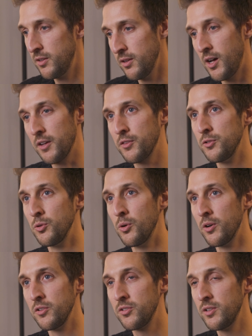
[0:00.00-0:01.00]
locked the
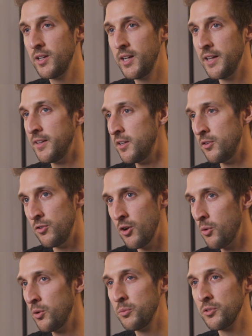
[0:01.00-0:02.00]
doors, and then
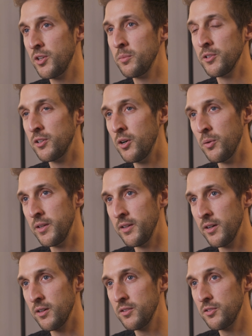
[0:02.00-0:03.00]
no one was able to go in
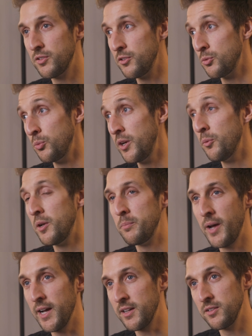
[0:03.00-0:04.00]
there since we went
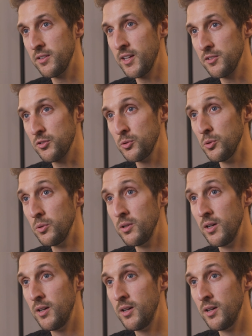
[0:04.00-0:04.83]
back into that school.